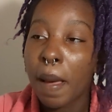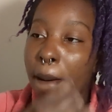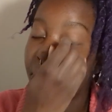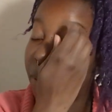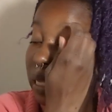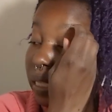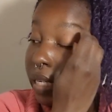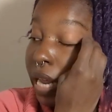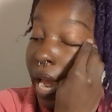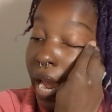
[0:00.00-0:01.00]
But
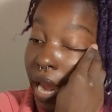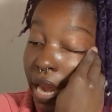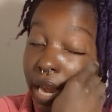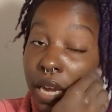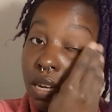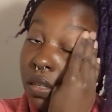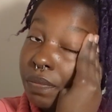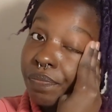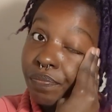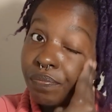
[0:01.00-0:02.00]
today,
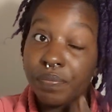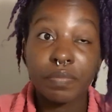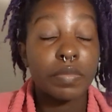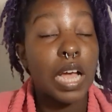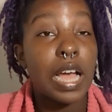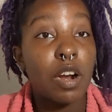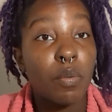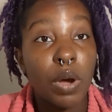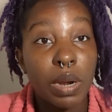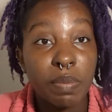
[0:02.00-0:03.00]
I
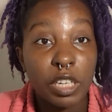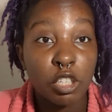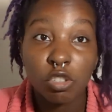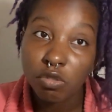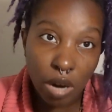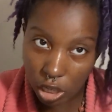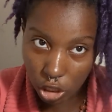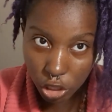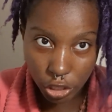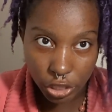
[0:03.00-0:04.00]
don't want to be
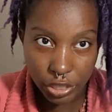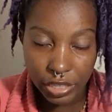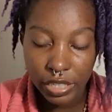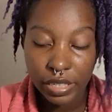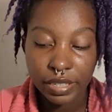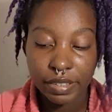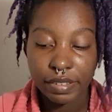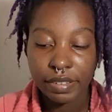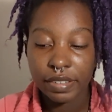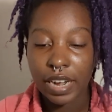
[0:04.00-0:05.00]
structured.
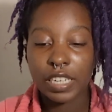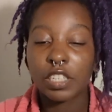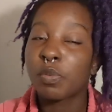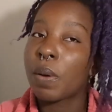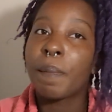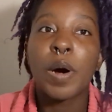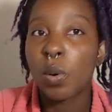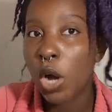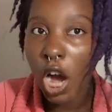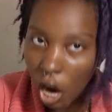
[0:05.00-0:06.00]
I just want to
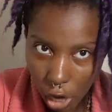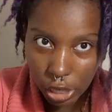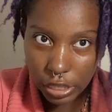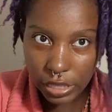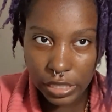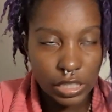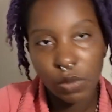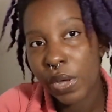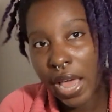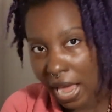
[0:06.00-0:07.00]
pull cards and
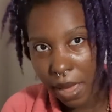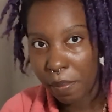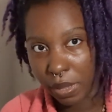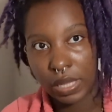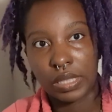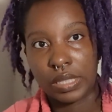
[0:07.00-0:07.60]
see what happens.